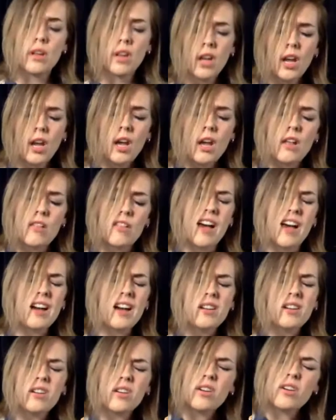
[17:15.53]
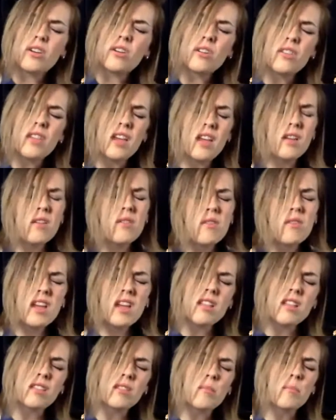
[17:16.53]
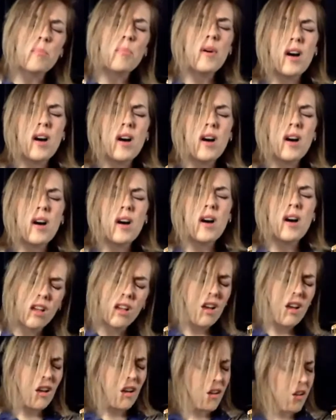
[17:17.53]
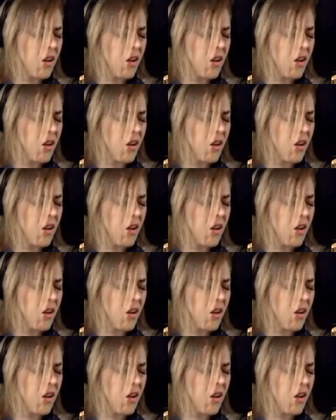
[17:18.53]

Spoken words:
That girl there in the bottle,